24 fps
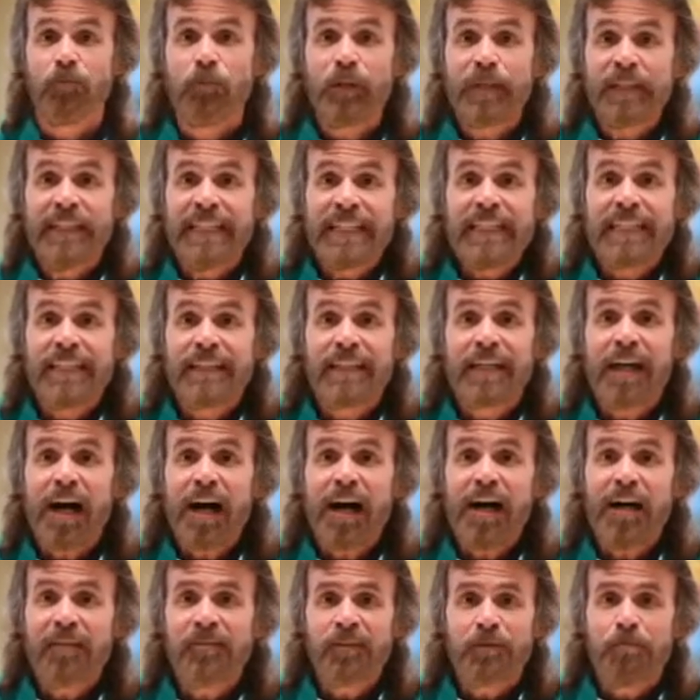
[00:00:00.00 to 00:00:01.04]
when we
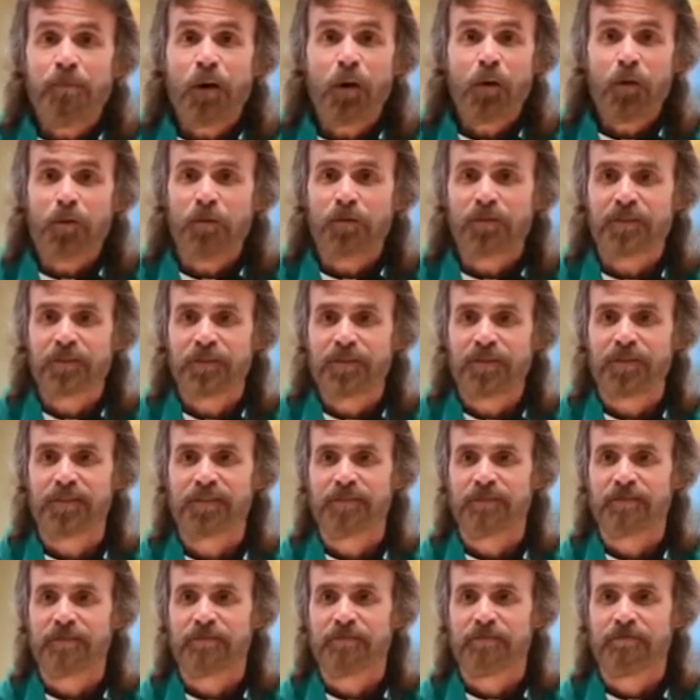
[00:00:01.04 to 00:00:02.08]
need God the most.